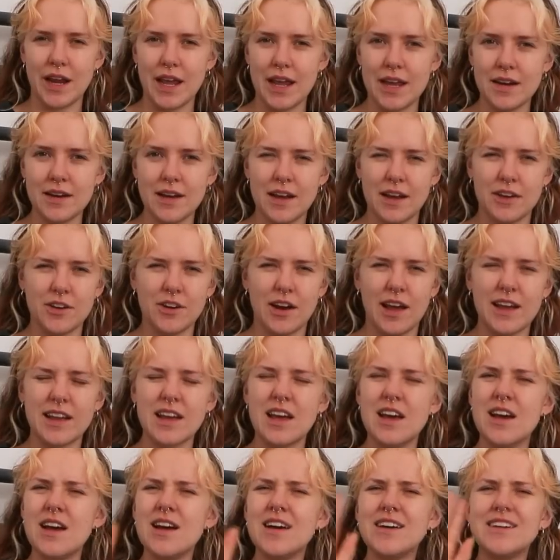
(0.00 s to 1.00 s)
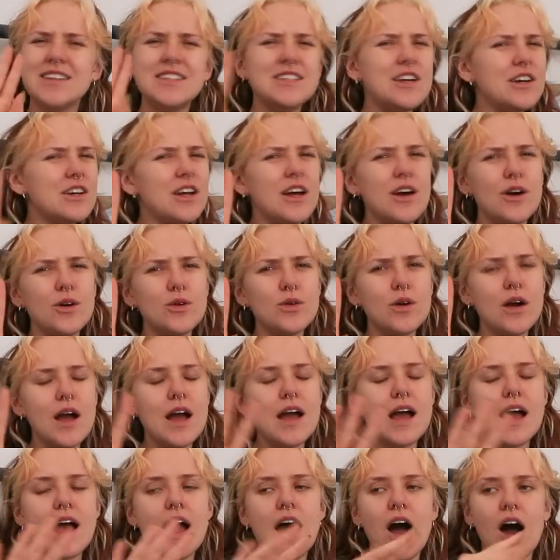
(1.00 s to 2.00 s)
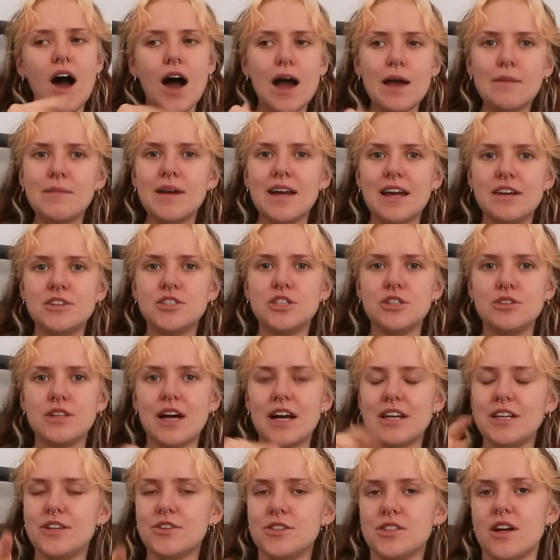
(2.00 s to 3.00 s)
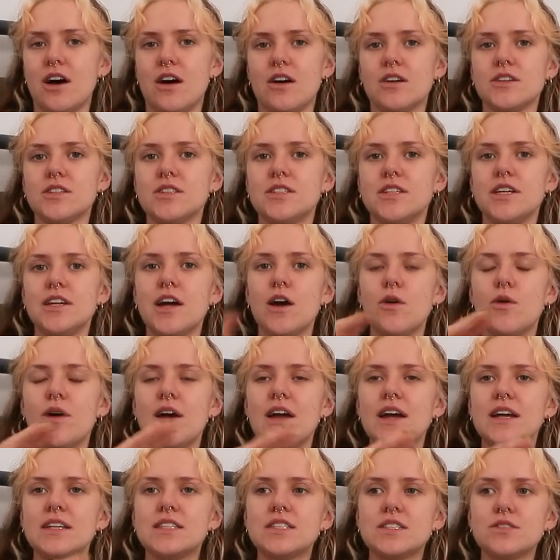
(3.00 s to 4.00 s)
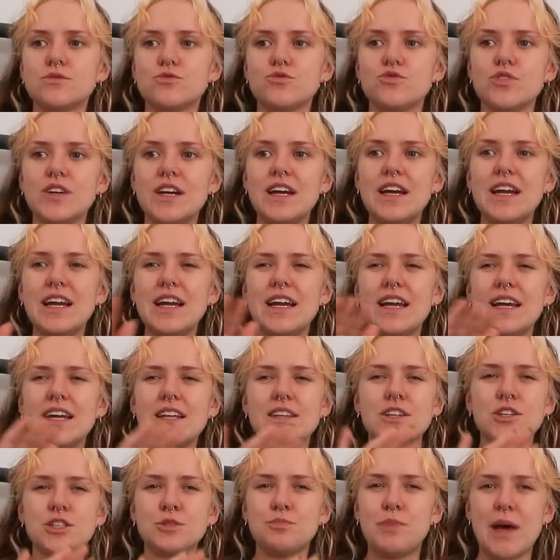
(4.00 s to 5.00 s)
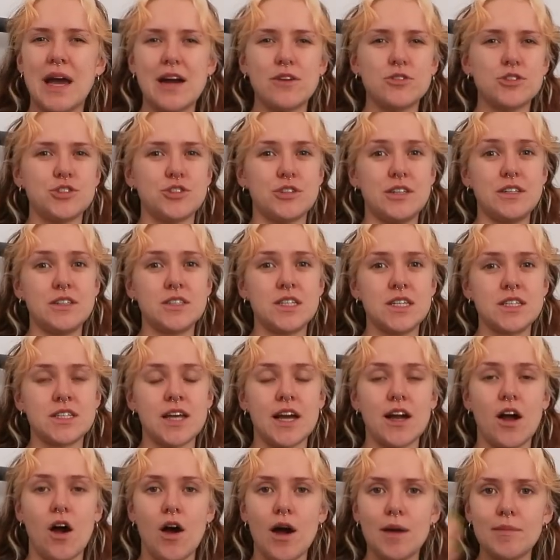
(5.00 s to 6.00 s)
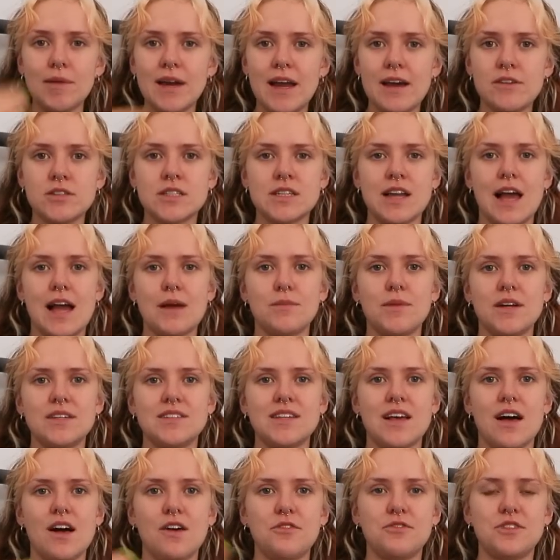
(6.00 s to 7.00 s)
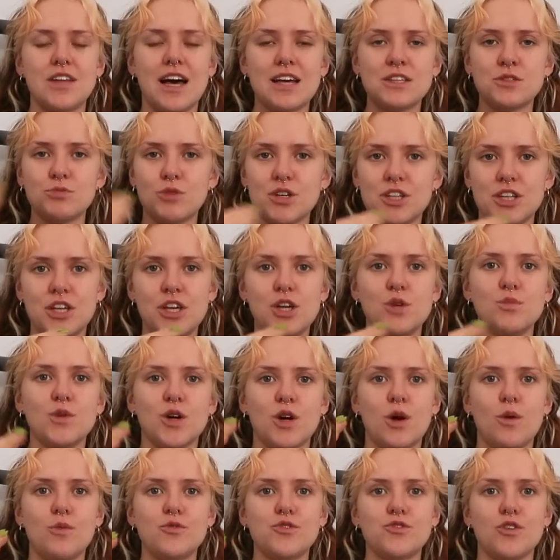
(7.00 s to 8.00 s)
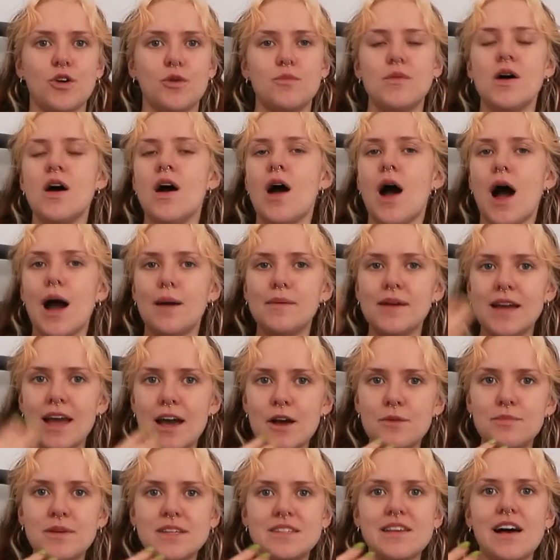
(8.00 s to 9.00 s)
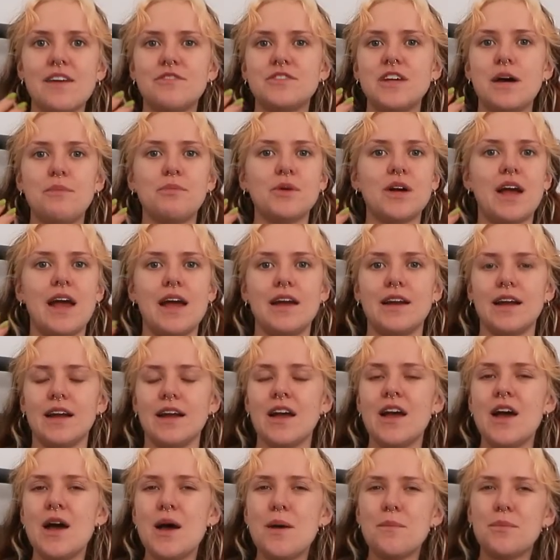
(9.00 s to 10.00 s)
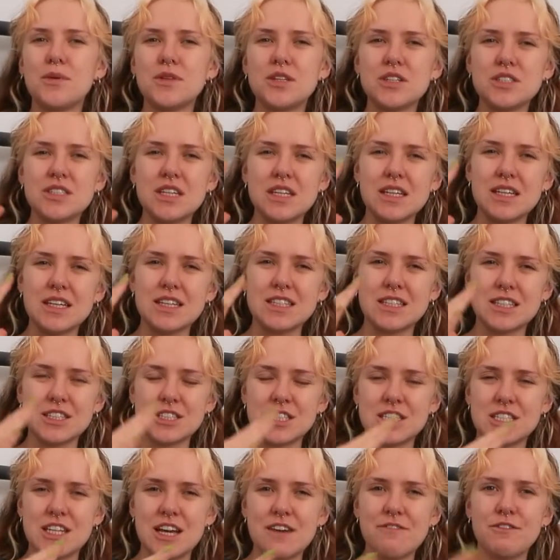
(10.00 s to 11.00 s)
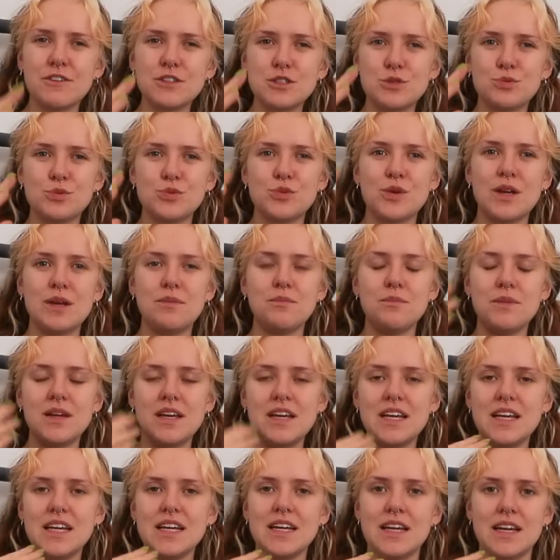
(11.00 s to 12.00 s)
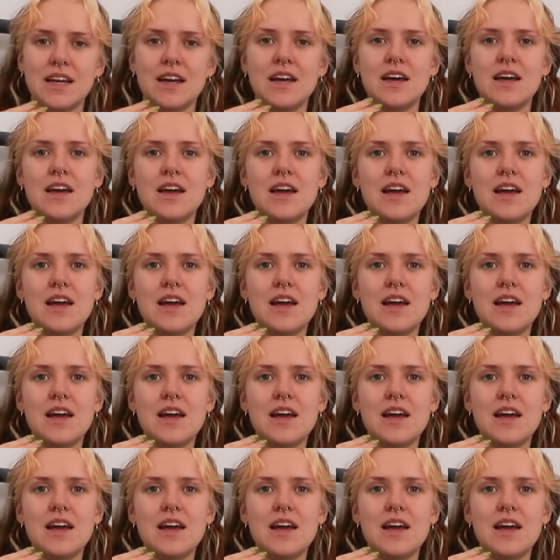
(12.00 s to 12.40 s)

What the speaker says: in and you're like, no, I'm allowed to do that, you're not. You know, it's really, there's boundaries. It's like, I'm allowed to slag myself, that's where the humor comes from. I'm allowed to be self-deprecating, but there's a difference between me